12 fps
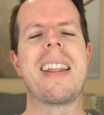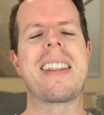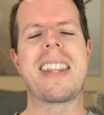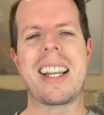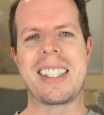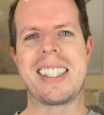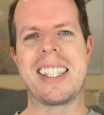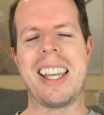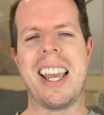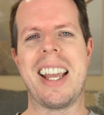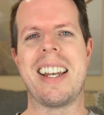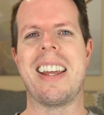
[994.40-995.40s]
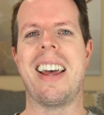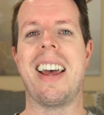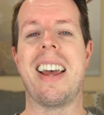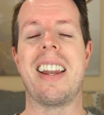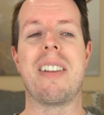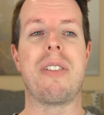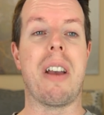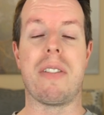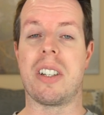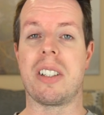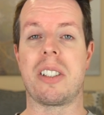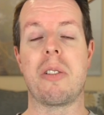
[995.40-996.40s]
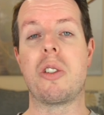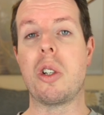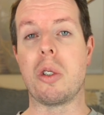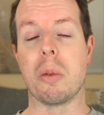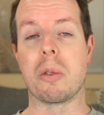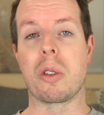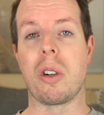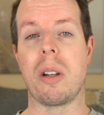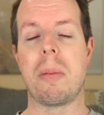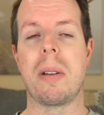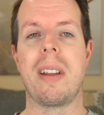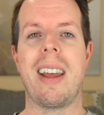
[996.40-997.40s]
Thanks again, and if you haven't done so, do subscribe,